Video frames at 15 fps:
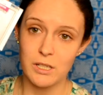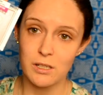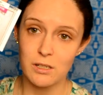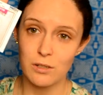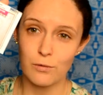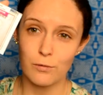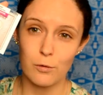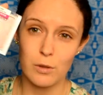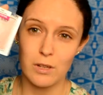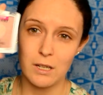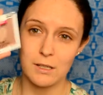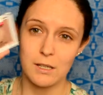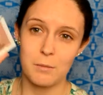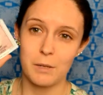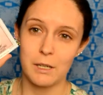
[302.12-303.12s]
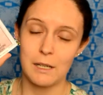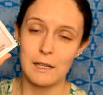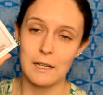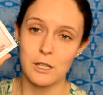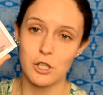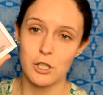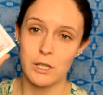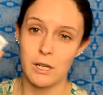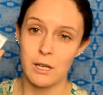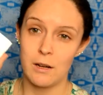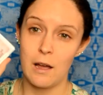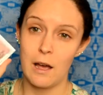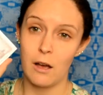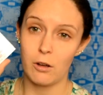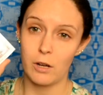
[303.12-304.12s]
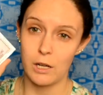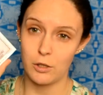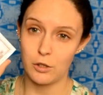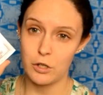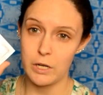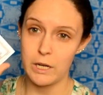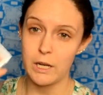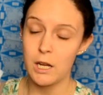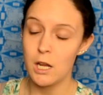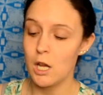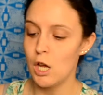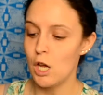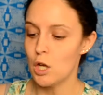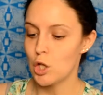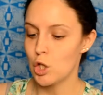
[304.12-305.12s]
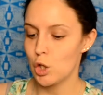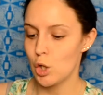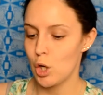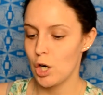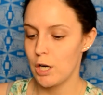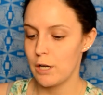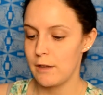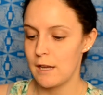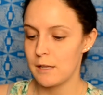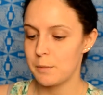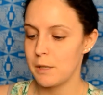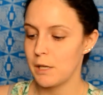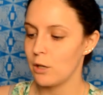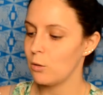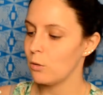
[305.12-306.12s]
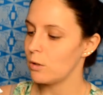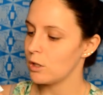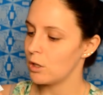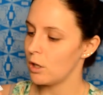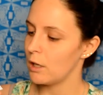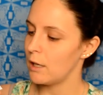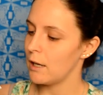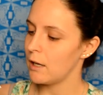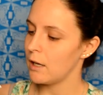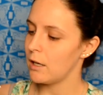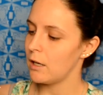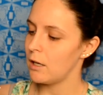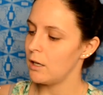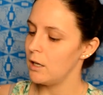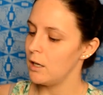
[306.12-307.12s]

is for their summer collection in our country. So that's pretty cool. It's got like a